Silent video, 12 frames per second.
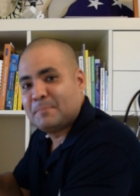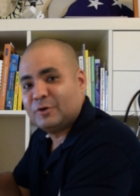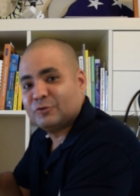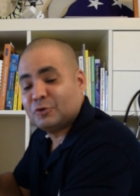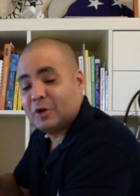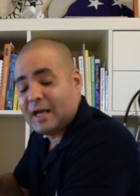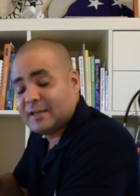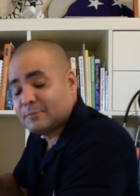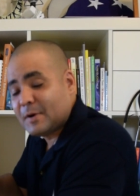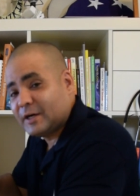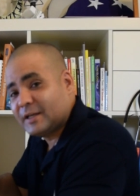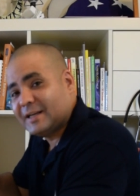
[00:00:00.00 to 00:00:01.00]
personalized
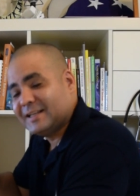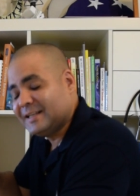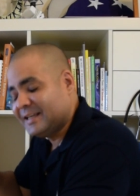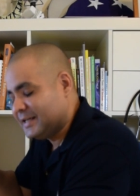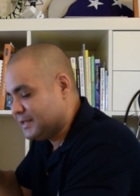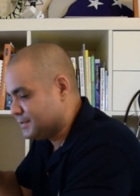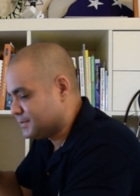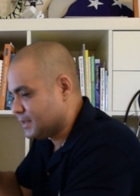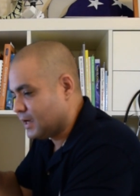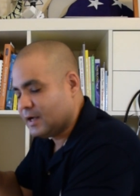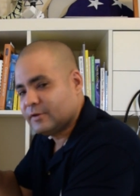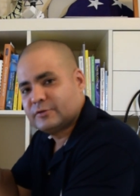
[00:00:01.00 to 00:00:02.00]
marketing is
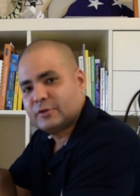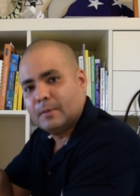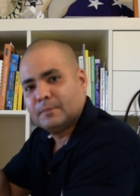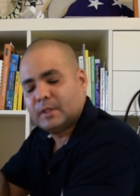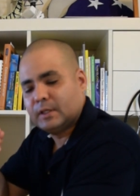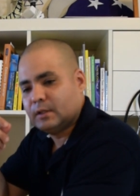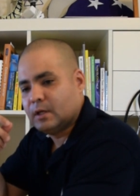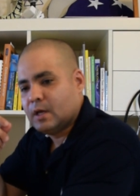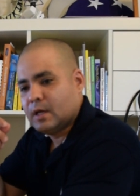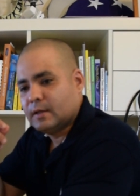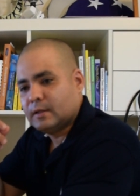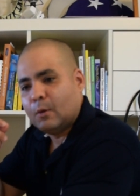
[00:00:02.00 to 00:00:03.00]
uh, something
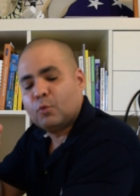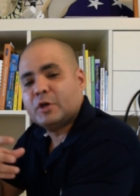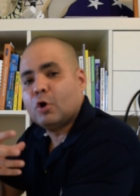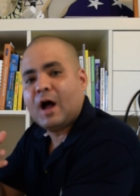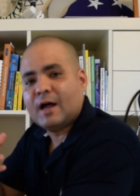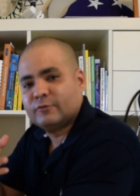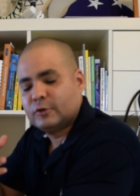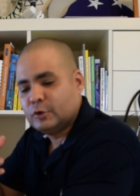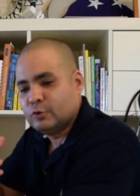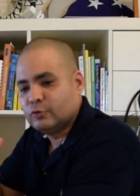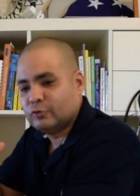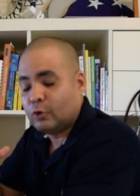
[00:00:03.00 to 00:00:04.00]
that we all have to
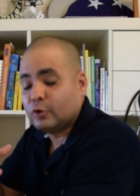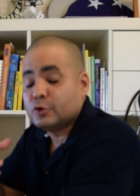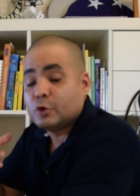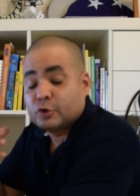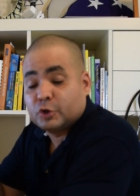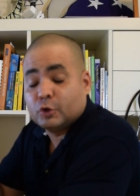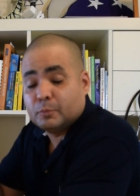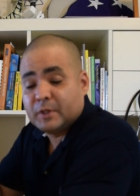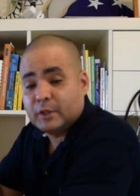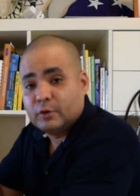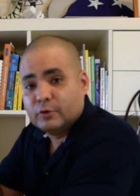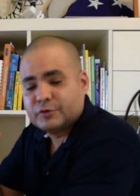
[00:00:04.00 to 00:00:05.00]
use or should be
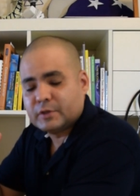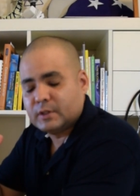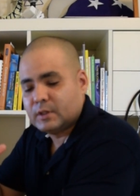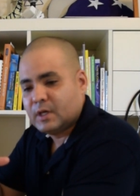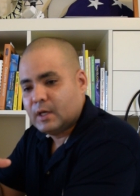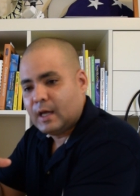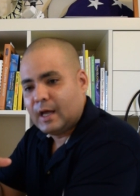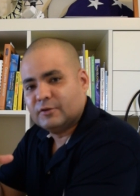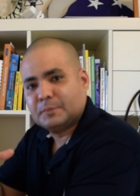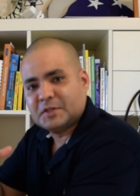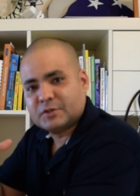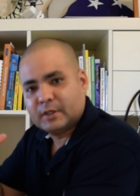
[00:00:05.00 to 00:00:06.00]
using, uh,
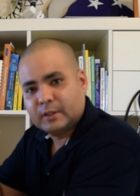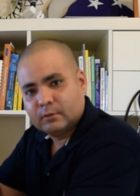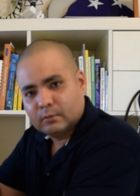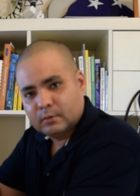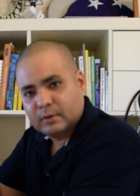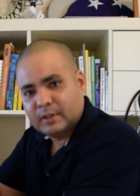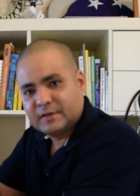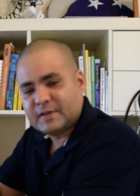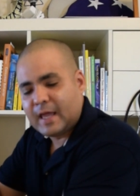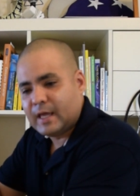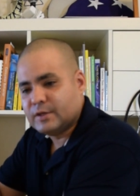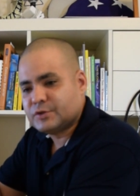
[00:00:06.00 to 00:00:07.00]
especially in this
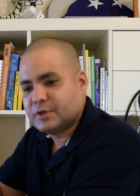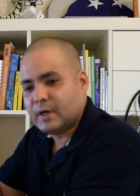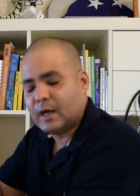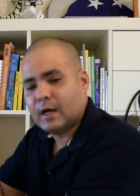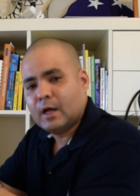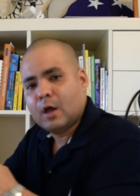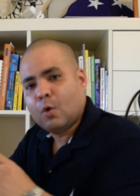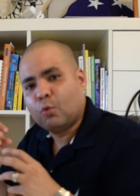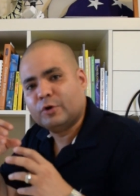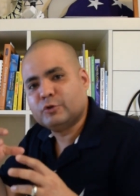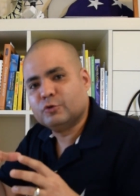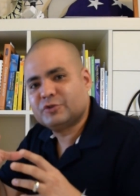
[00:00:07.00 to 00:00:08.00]
age. Uh,
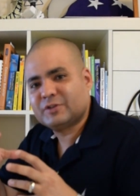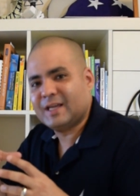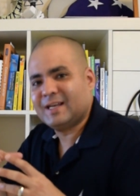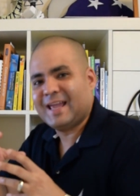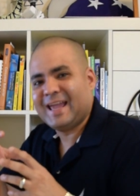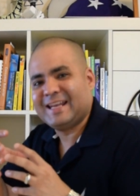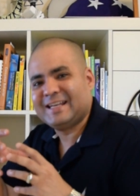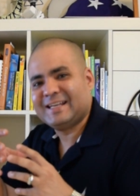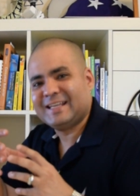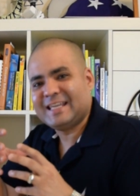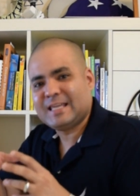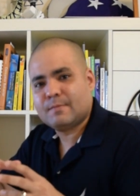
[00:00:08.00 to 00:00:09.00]
when you send an
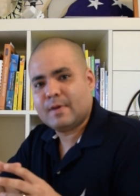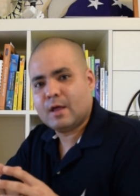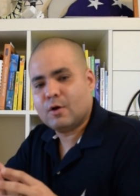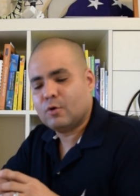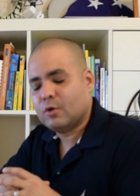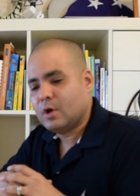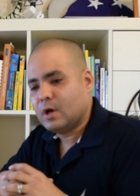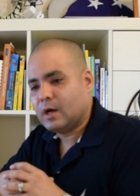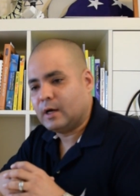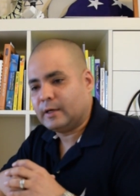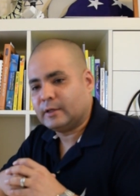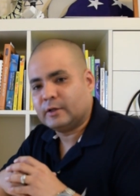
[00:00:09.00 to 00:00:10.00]
email
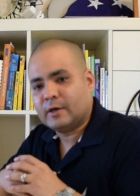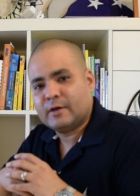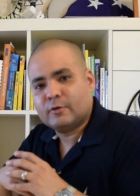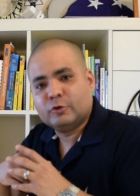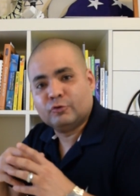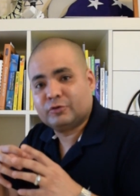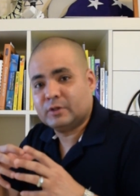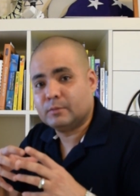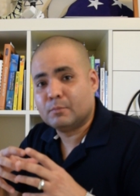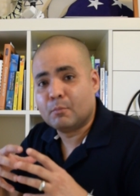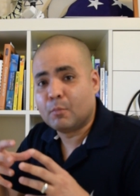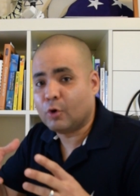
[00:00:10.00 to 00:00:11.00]
uh, using
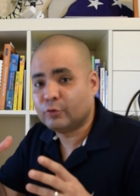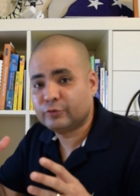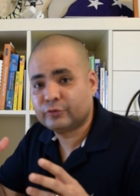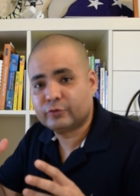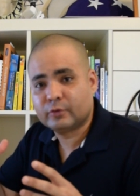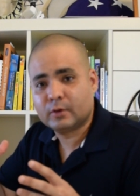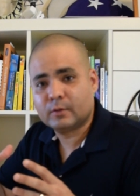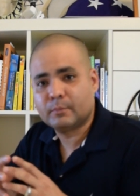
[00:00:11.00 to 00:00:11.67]
most